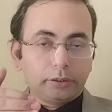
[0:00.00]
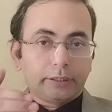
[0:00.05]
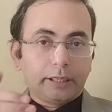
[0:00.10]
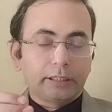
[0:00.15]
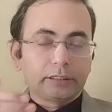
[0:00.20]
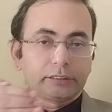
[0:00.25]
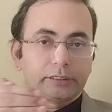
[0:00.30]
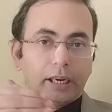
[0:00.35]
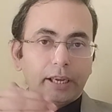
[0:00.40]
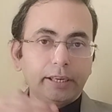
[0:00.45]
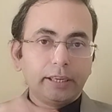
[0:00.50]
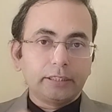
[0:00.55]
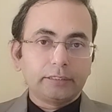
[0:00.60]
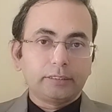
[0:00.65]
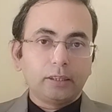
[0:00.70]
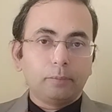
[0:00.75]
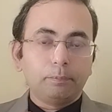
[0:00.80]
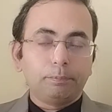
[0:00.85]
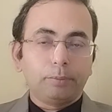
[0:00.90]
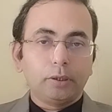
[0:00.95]
textile
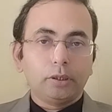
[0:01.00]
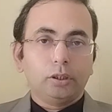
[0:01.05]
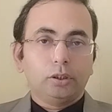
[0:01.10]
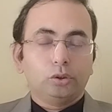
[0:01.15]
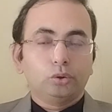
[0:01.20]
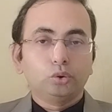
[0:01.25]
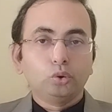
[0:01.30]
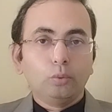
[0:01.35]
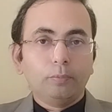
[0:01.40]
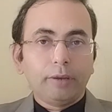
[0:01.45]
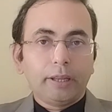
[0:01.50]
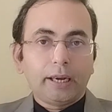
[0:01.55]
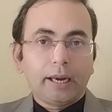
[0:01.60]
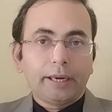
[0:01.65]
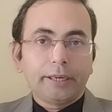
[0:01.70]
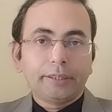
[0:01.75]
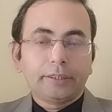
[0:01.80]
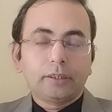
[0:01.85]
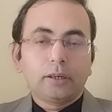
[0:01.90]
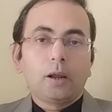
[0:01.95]
example, you may
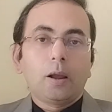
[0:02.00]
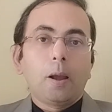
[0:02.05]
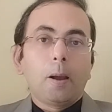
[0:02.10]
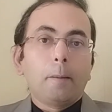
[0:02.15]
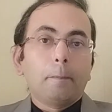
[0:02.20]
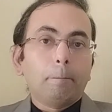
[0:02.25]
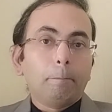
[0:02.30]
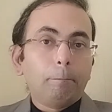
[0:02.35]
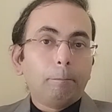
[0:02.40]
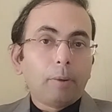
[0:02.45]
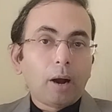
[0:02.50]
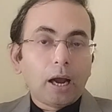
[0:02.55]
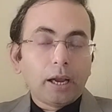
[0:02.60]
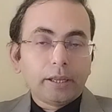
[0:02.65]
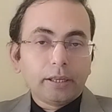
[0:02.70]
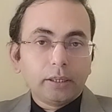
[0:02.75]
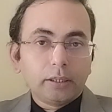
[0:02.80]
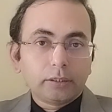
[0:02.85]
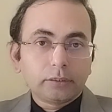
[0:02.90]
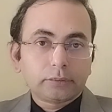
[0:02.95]
write
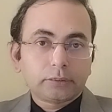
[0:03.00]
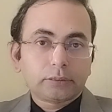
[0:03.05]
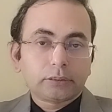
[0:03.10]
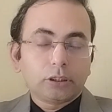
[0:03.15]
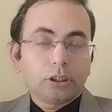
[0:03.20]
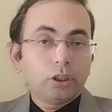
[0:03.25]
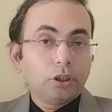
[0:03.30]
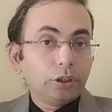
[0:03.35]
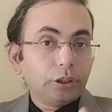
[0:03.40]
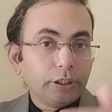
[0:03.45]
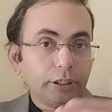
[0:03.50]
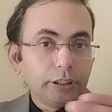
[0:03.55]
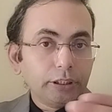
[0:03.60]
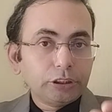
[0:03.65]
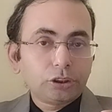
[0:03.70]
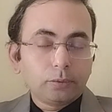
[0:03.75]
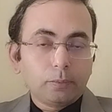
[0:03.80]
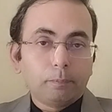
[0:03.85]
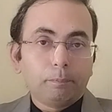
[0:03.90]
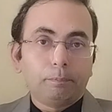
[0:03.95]
buyers list
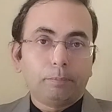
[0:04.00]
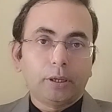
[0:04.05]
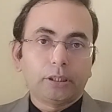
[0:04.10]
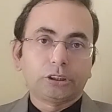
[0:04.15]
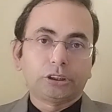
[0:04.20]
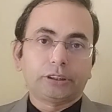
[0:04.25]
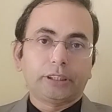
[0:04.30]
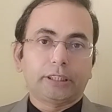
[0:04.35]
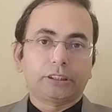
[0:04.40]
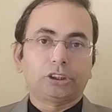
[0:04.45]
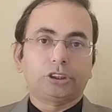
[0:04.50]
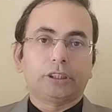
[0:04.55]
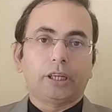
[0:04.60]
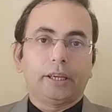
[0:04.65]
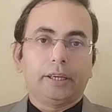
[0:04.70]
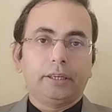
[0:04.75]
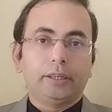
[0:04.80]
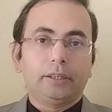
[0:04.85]
plus textile,